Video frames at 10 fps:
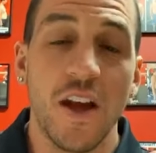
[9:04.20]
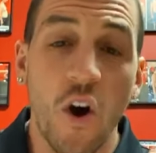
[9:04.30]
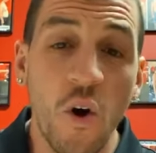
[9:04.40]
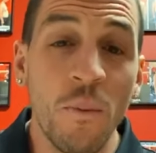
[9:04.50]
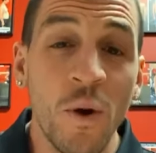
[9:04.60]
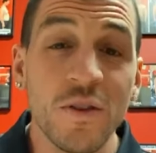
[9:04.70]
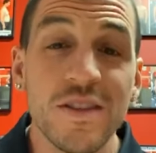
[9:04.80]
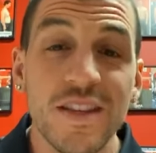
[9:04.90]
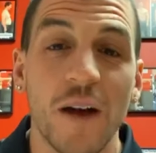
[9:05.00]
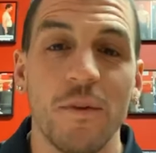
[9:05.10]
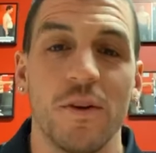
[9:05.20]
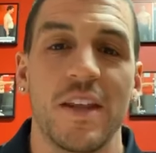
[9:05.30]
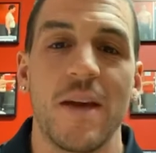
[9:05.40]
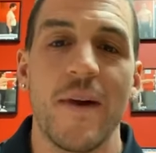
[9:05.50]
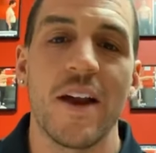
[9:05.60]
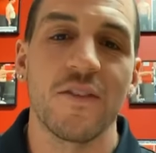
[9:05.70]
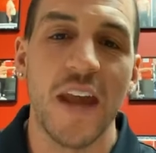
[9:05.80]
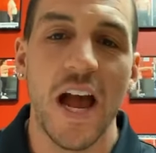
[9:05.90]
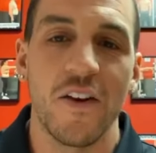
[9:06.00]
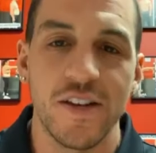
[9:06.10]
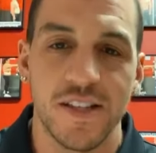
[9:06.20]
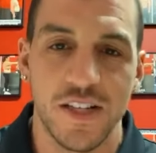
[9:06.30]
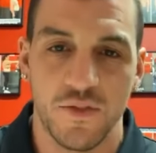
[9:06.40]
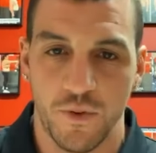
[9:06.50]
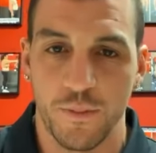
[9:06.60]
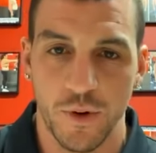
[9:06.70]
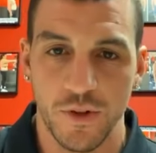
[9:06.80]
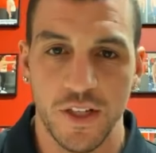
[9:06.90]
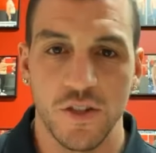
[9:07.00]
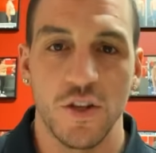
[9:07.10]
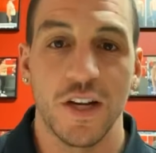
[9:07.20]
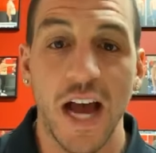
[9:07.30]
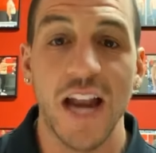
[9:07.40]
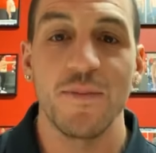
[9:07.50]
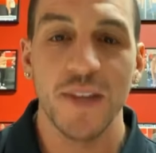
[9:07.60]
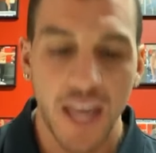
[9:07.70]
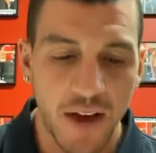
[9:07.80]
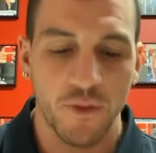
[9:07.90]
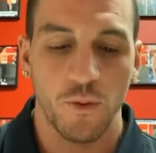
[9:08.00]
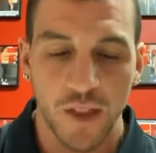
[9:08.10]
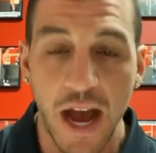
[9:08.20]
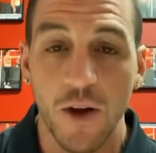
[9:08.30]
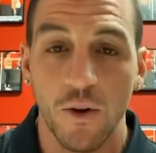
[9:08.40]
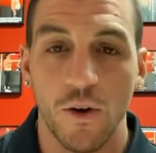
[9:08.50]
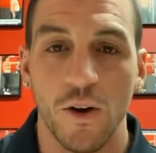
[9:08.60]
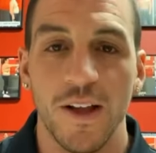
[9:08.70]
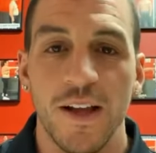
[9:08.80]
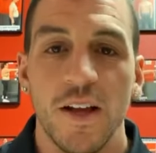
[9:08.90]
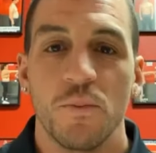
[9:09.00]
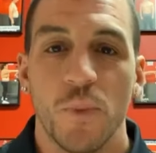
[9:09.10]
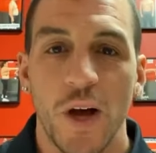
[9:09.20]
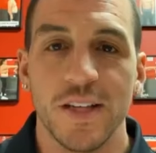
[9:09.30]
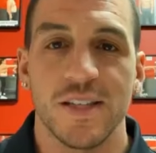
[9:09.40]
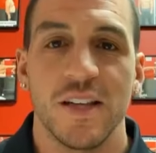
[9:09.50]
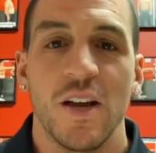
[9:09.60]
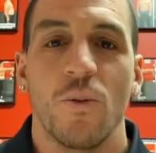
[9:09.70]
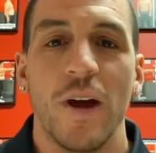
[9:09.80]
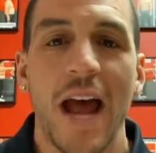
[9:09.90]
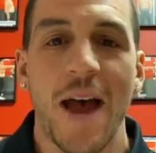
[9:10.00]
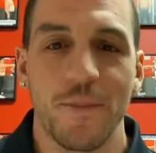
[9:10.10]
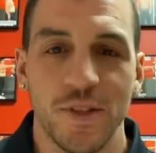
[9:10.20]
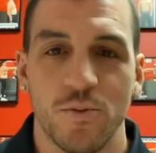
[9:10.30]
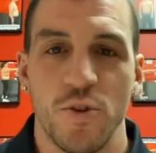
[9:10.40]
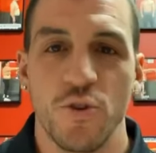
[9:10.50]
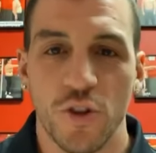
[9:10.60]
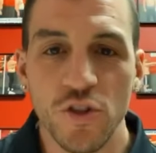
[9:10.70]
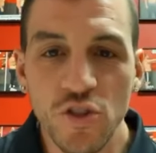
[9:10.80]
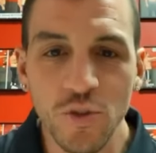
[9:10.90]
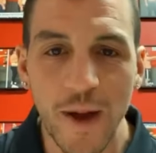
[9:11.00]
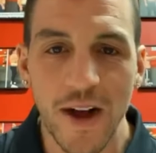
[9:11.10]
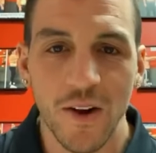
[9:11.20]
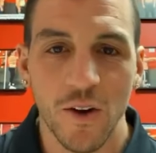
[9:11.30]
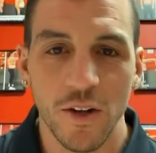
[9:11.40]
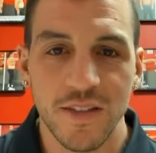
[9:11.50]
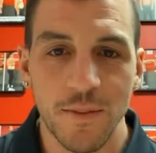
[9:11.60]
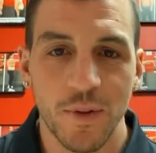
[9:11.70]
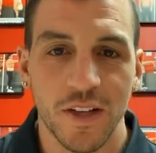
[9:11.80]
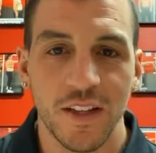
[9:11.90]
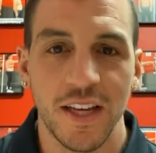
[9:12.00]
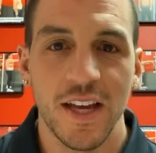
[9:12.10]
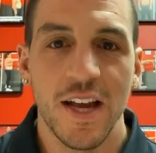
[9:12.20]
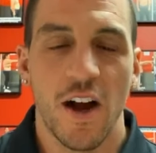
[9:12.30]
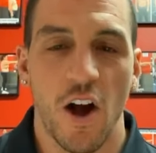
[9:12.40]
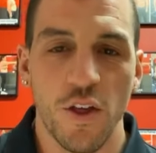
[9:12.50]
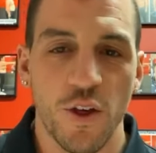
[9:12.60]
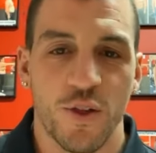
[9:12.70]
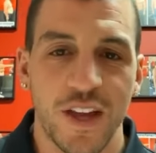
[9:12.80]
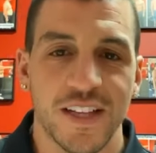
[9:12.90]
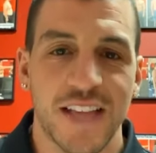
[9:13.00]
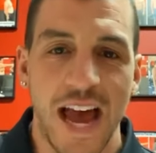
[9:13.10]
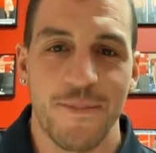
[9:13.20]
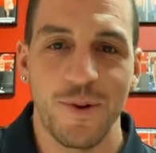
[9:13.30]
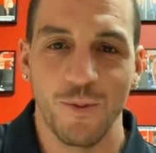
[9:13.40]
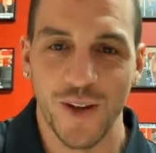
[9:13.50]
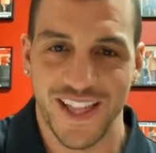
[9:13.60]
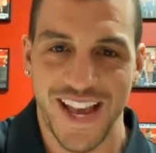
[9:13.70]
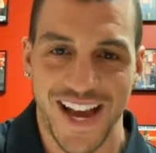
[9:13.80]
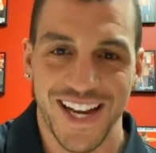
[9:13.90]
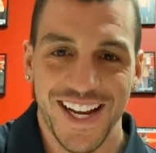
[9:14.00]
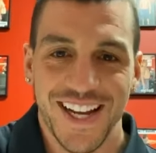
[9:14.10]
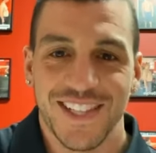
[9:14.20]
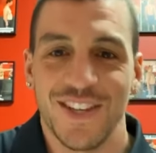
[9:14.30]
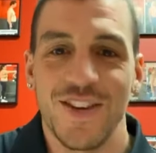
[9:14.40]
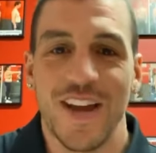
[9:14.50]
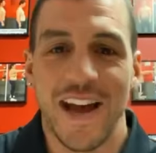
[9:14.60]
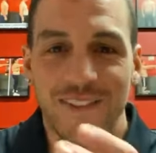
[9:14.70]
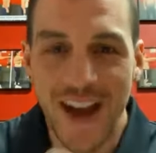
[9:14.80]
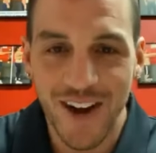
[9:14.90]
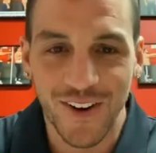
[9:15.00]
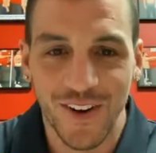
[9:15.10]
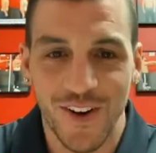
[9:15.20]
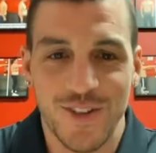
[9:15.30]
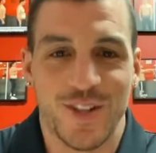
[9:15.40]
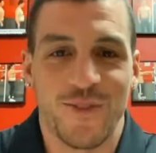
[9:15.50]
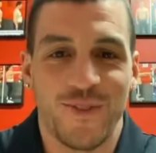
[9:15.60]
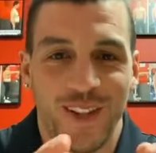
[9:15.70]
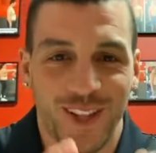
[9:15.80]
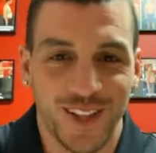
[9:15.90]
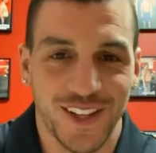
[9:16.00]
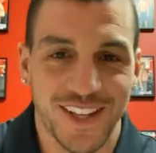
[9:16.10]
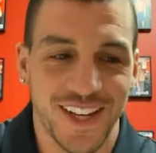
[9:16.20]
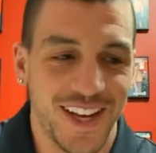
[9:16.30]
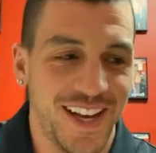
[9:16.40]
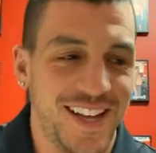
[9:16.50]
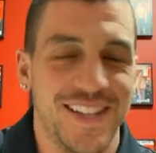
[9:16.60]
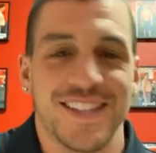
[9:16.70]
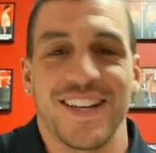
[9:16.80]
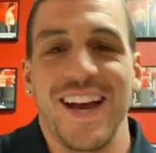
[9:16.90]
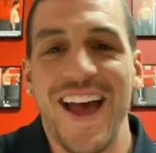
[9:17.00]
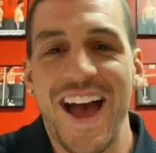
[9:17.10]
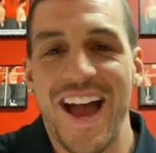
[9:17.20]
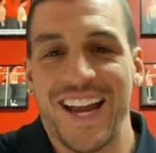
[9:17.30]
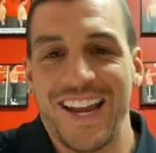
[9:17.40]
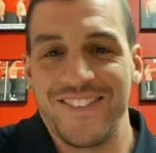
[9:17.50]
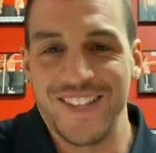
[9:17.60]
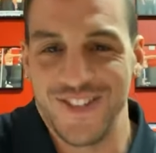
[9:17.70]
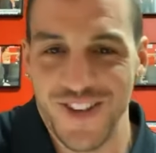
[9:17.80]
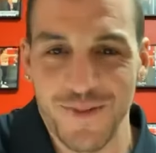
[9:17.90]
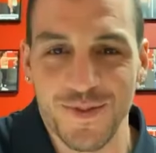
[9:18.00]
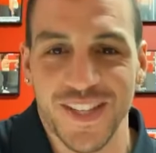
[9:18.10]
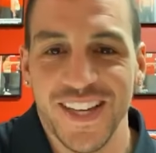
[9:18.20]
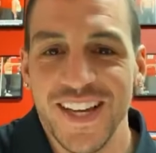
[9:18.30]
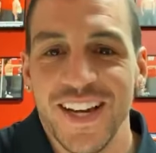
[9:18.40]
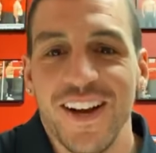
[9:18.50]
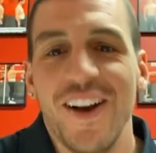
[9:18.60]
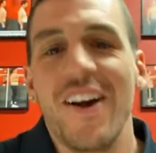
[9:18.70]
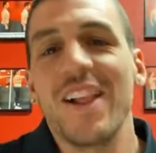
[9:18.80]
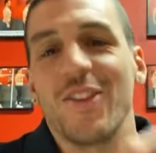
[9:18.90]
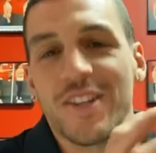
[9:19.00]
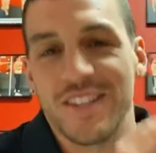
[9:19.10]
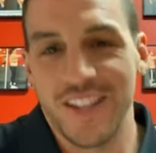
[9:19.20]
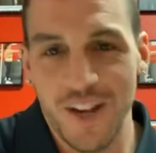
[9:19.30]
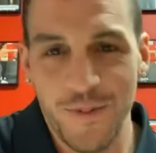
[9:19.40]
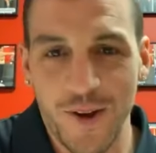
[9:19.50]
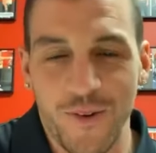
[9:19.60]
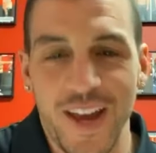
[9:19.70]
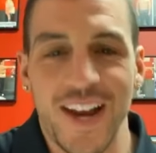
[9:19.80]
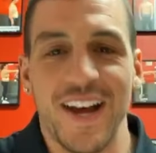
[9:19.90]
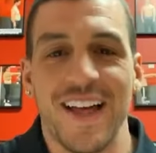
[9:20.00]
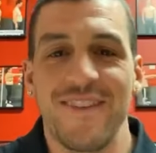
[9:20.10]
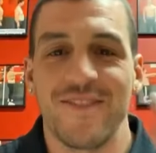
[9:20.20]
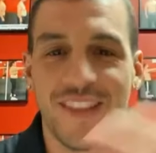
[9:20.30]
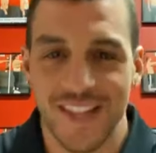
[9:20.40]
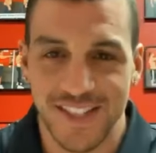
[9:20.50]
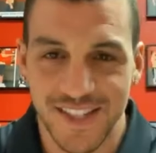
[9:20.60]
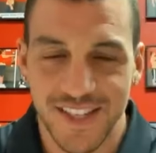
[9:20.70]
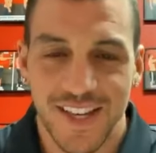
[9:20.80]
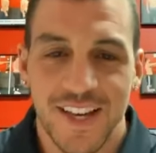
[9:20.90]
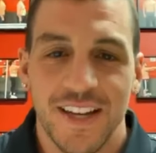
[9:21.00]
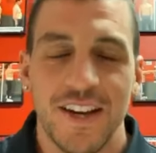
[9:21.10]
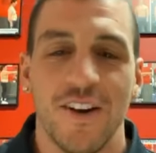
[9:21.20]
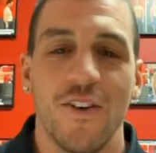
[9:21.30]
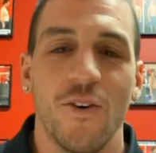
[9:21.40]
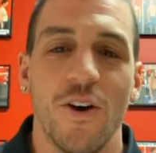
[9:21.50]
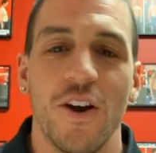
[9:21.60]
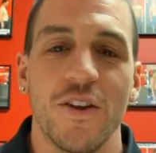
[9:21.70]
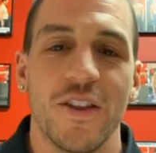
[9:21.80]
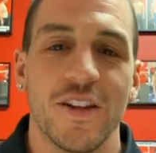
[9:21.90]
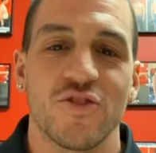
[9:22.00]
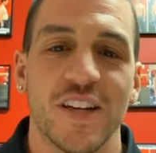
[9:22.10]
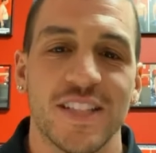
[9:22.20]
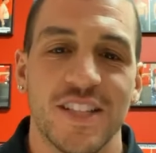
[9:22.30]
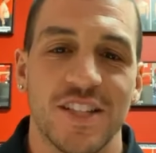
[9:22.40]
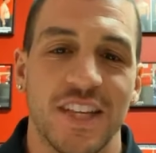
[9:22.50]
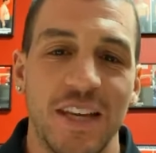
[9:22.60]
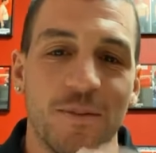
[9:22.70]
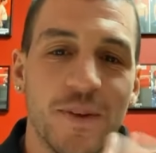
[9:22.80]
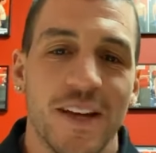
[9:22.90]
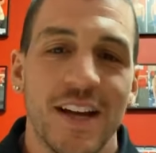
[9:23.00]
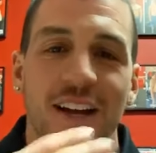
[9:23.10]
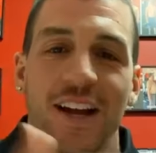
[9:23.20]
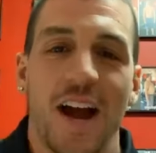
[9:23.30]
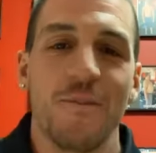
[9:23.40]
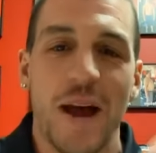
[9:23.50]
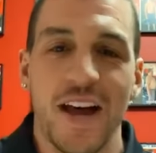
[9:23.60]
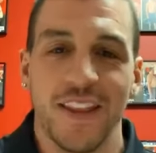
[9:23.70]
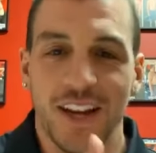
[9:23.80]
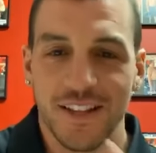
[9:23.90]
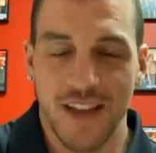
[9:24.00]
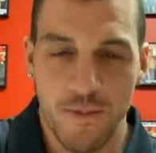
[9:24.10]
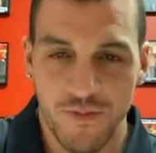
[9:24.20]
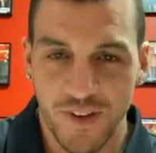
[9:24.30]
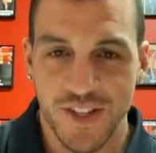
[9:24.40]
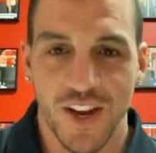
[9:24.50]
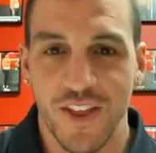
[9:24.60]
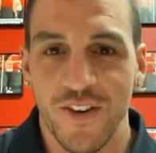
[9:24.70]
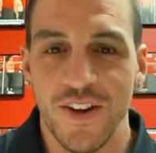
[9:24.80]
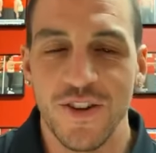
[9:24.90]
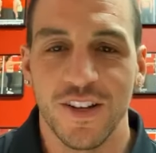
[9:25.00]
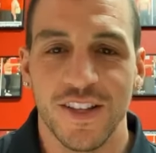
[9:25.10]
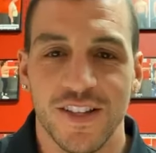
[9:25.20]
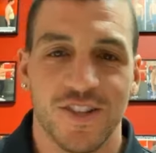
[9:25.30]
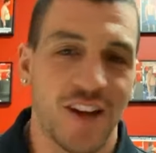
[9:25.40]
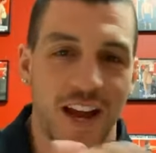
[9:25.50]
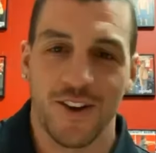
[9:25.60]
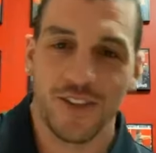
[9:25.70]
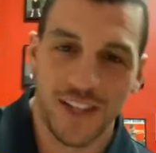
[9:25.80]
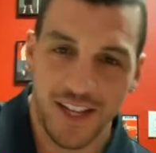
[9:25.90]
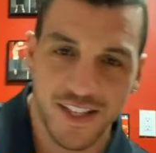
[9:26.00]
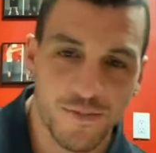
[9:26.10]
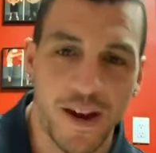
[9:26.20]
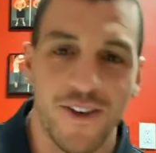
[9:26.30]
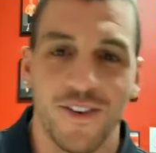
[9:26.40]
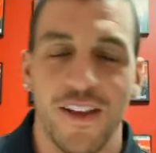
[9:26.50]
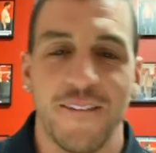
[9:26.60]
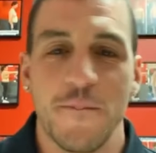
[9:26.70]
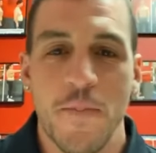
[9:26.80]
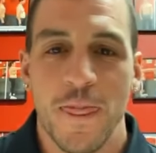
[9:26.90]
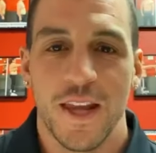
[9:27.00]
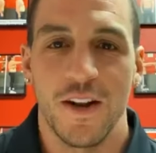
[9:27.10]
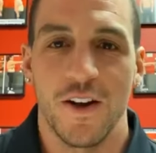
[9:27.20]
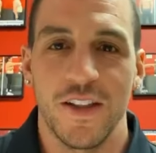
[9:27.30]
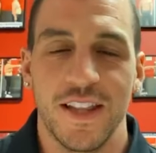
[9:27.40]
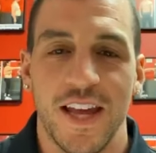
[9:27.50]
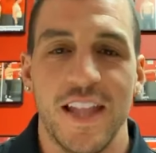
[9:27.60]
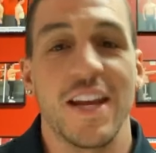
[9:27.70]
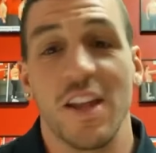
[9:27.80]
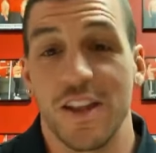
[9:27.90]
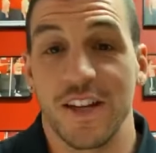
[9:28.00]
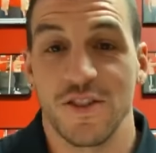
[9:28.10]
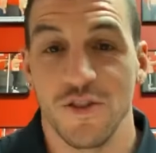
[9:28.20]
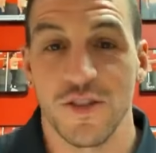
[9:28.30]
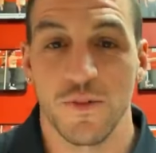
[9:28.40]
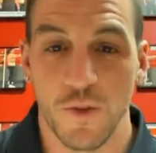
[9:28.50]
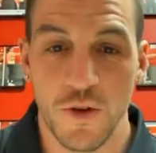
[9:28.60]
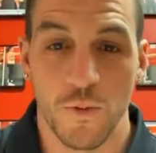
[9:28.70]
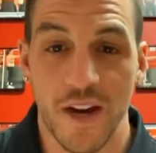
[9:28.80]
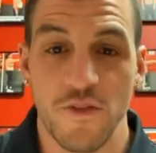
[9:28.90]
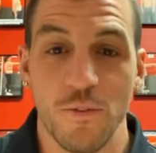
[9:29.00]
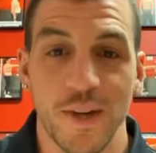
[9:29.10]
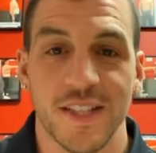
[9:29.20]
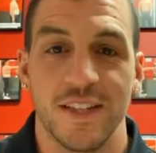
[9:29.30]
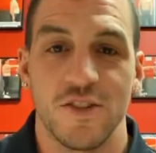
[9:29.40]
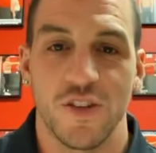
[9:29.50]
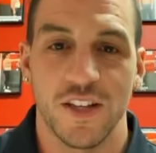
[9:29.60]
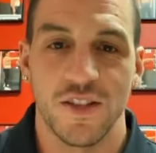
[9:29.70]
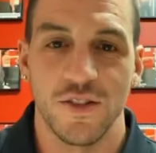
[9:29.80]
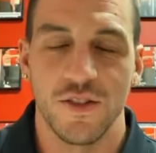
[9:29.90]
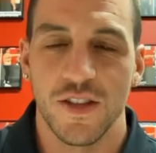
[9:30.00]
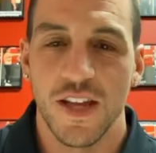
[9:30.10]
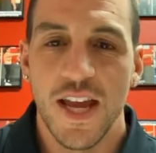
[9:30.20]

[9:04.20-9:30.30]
almost double the amount of calories it is for protein. So you got to be careful with alcohol. Plus, what happens when you consume alcohol, typically other things happen with that. So you have alcohol, you start feeling a little good. You say, I can have the chips. Oh, I lost a little bit of weight. I'll have this. Or the drinks just keep compounding on top of each other and you just kind of go down that spiral. And, and the other thing too is that whatever you mix in a drink too.